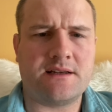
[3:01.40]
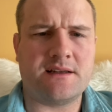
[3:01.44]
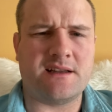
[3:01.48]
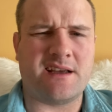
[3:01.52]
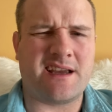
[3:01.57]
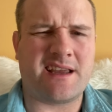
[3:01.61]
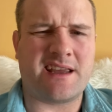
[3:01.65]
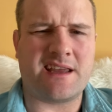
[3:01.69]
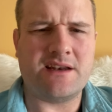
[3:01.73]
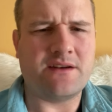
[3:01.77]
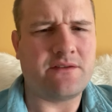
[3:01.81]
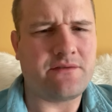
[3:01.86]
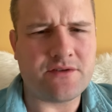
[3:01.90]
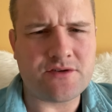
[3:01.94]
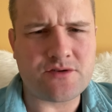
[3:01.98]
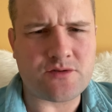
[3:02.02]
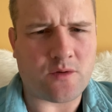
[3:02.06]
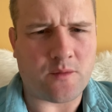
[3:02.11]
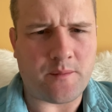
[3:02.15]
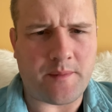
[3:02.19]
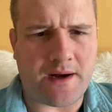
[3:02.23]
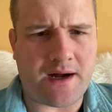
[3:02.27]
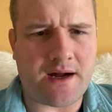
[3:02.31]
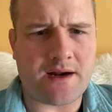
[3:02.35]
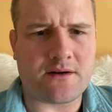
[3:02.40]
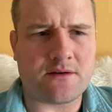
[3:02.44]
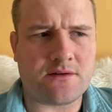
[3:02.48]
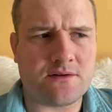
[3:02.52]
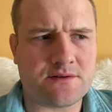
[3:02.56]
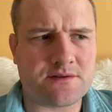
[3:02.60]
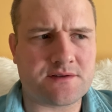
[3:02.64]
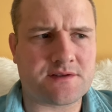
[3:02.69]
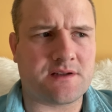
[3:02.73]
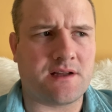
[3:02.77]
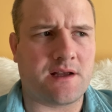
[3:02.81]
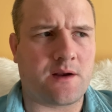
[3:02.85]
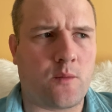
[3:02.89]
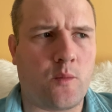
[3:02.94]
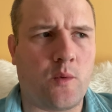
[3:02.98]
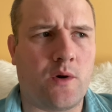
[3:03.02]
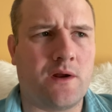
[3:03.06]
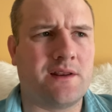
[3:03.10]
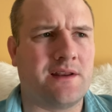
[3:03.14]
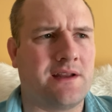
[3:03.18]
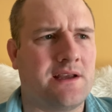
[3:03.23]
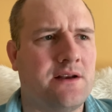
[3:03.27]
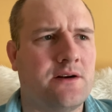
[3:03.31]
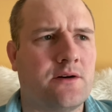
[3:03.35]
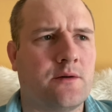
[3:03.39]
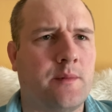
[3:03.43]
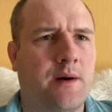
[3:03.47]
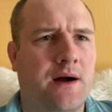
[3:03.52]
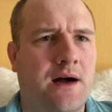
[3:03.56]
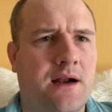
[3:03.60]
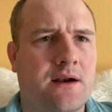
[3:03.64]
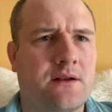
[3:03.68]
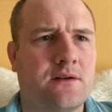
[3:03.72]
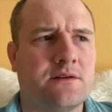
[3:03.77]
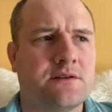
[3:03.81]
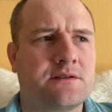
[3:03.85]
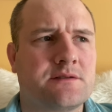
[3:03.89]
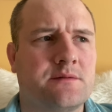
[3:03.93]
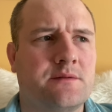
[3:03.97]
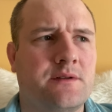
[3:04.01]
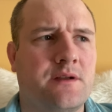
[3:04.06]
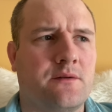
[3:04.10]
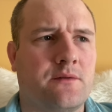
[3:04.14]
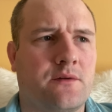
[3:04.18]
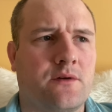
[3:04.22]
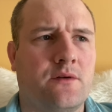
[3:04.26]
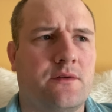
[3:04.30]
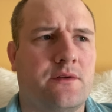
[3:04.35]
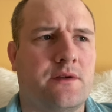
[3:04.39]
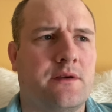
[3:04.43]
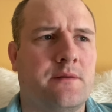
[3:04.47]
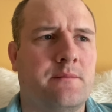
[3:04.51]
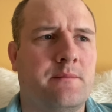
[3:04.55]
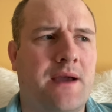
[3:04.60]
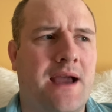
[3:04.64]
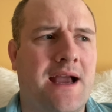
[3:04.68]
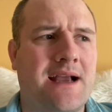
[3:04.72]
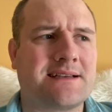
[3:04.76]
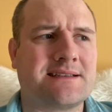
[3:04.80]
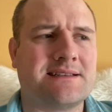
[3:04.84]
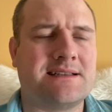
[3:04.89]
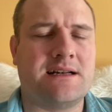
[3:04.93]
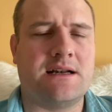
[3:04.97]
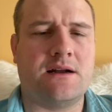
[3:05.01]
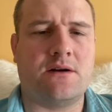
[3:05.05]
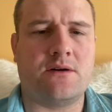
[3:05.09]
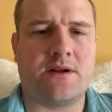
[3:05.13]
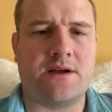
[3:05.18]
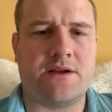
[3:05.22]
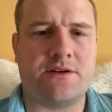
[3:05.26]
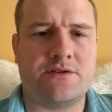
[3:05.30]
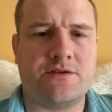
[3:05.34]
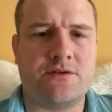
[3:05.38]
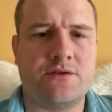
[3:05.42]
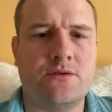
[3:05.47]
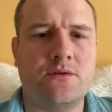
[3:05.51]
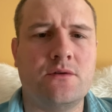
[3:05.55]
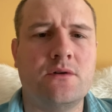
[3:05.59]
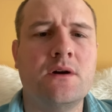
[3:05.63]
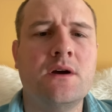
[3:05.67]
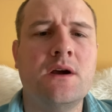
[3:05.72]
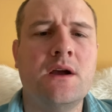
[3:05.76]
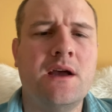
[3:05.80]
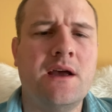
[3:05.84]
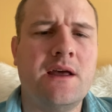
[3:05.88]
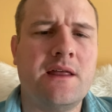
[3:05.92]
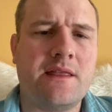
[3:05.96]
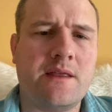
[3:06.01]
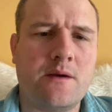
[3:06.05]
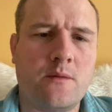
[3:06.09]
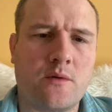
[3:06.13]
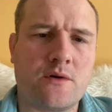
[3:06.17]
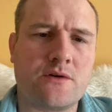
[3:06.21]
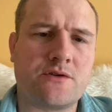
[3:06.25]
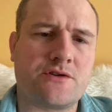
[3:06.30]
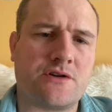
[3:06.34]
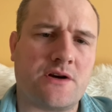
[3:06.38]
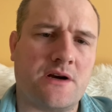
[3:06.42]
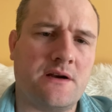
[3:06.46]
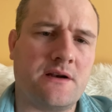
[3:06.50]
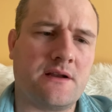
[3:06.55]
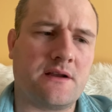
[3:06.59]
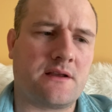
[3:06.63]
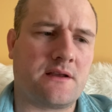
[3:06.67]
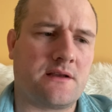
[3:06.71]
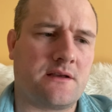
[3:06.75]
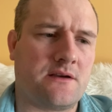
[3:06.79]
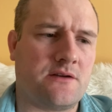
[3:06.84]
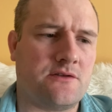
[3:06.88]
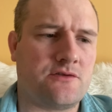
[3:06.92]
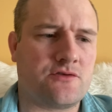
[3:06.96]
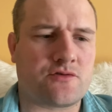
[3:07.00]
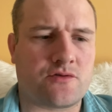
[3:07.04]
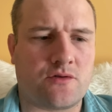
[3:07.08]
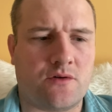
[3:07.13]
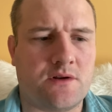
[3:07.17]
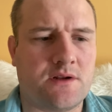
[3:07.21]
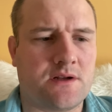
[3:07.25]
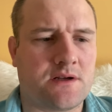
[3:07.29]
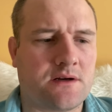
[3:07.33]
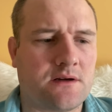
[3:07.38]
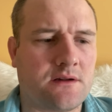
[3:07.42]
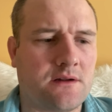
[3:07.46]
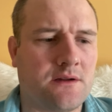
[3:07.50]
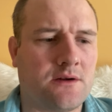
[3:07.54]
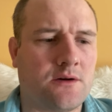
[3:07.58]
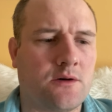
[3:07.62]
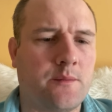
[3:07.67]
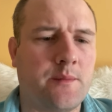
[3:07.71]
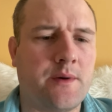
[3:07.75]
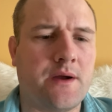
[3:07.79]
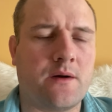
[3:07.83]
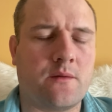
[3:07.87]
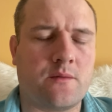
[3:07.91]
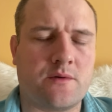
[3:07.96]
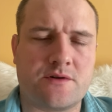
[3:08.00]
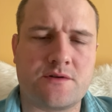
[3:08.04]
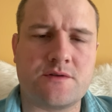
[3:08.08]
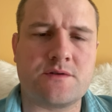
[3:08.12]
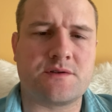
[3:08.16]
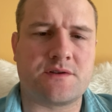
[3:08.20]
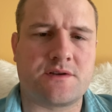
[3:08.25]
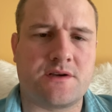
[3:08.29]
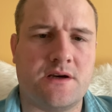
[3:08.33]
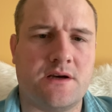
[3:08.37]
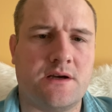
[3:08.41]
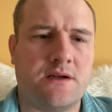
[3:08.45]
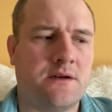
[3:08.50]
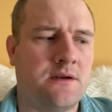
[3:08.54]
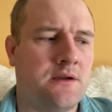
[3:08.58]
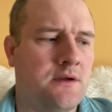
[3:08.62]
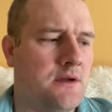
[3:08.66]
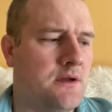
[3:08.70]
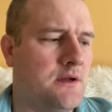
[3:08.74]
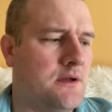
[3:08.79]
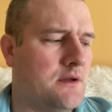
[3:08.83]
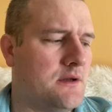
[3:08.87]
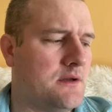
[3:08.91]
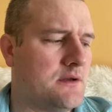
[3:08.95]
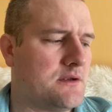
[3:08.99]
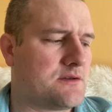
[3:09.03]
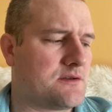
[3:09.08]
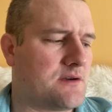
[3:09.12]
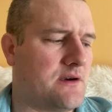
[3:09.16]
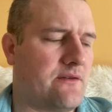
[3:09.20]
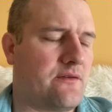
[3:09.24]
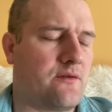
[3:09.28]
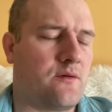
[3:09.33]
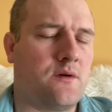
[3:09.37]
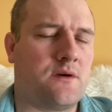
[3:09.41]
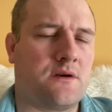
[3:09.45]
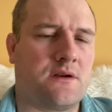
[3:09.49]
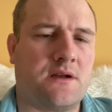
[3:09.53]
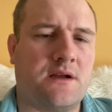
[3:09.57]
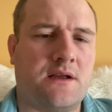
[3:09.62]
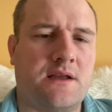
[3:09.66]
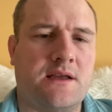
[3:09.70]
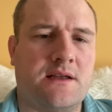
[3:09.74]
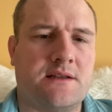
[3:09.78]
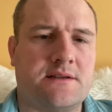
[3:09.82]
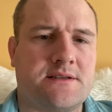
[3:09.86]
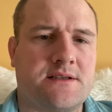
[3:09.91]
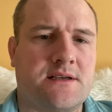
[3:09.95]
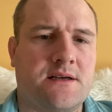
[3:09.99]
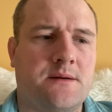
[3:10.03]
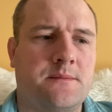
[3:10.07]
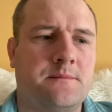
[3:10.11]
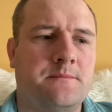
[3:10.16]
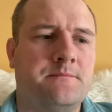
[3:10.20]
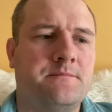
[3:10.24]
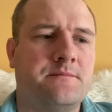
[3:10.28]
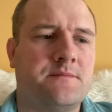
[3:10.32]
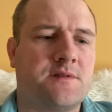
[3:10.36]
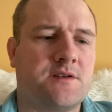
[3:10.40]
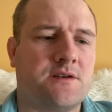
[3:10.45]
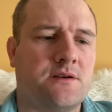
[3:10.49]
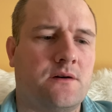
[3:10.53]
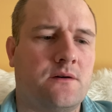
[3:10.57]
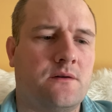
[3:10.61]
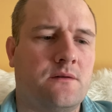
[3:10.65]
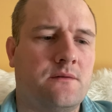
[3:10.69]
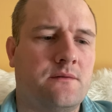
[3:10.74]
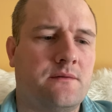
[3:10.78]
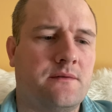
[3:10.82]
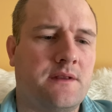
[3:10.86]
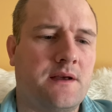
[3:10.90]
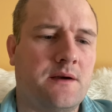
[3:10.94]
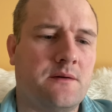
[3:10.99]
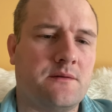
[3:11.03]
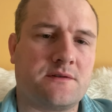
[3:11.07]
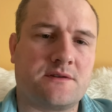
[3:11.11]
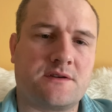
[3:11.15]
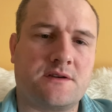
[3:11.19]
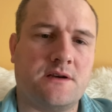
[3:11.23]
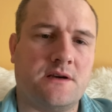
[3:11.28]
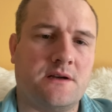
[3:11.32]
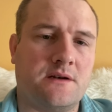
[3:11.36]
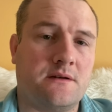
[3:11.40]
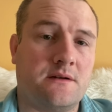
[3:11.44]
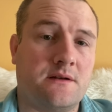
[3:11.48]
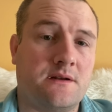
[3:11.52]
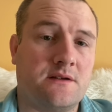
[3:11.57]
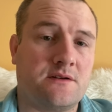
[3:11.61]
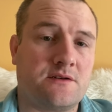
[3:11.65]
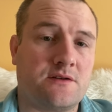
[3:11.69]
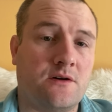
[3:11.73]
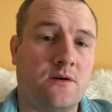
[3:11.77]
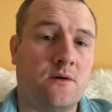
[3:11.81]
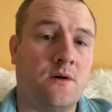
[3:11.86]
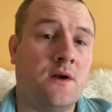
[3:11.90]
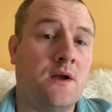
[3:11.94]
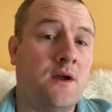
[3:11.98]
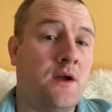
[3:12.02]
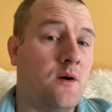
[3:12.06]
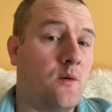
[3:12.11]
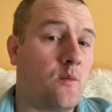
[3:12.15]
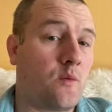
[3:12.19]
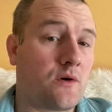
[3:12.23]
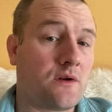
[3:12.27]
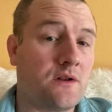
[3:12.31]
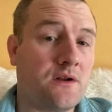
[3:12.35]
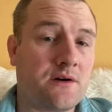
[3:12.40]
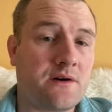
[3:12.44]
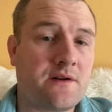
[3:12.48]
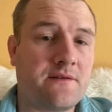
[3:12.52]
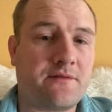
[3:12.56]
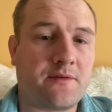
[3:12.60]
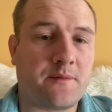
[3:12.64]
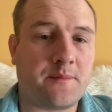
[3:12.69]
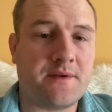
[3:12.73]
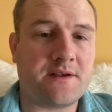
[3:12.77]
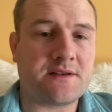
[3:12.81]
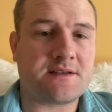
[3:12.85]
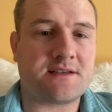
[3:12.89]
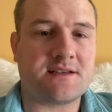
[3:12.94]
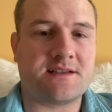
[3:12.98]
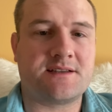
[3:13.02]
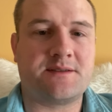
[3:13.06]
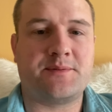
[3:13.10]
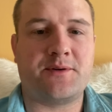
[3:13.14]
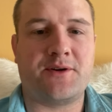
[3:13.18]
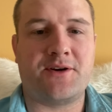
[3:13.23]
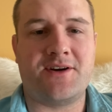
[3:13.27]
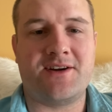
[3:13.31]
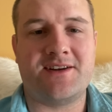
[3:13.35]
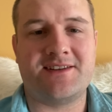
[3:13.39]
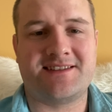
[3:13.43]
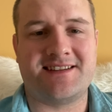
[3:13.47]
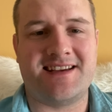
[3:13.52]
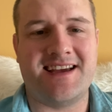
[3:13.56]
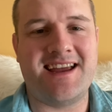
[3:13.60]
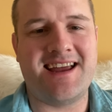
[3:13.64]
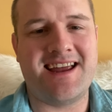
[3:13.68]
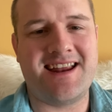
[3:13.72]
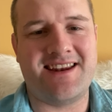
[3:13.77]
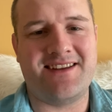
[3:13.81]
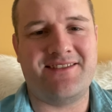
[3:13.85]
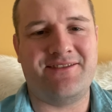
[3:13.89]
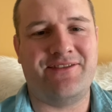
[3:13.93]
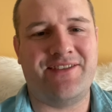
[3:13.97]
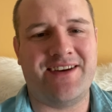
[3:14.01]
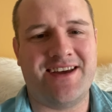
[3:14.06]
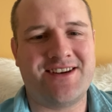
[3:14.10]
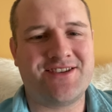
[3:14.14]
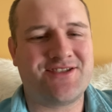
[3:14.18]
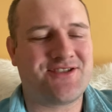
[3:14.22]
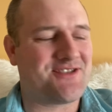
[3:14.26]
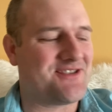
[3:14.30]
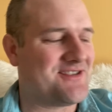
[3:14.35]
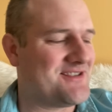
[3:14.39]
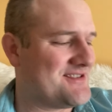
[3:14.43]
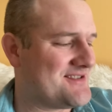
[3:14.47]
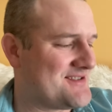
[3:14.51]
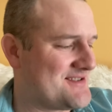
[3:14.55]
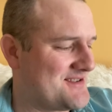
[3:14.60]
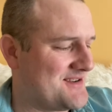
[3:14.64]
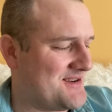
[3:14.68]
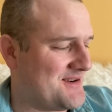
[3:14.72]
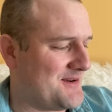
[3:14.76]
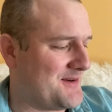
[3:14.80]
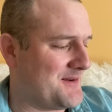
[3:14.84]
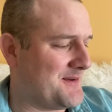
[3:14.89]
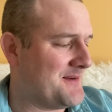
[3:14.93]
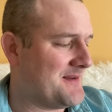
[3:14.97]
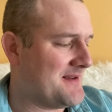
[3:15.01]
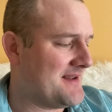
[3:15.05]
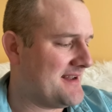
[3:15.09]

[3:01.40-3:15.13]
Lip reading: like individual bottles, like 1 liter bottles. They were only maxing it out at 2. They were trying to control it a little bit, which was good, so everyone could get some. So that was good. So we're learning from this experience and adventure. So